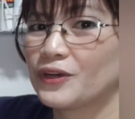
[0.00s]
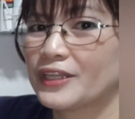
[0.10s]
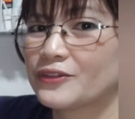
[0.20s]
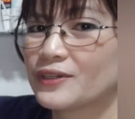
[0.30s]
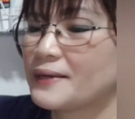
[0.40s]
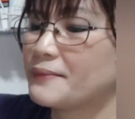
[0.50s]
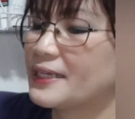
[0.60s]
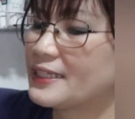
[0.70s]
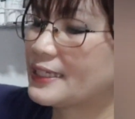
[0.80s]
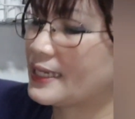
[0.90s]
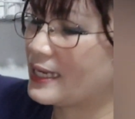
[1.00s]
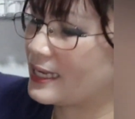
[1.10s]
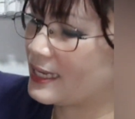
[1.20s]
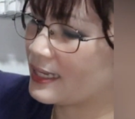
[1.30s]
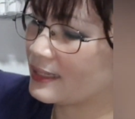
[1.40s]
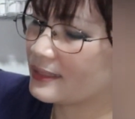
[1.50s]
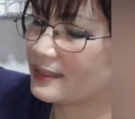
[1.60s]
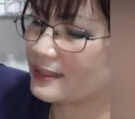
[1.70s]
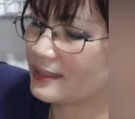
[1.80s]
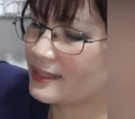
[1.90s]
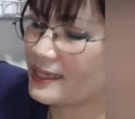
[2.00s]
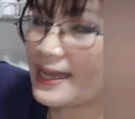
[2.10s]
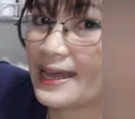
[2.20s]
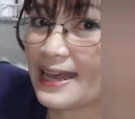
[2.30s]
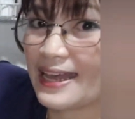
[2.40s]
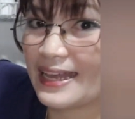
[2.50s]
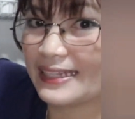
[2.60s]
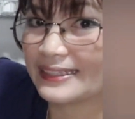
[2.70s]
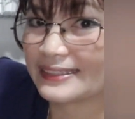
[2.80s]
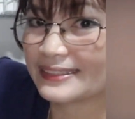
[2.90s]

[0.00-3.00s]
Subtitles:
Itong laman niya. Ayan.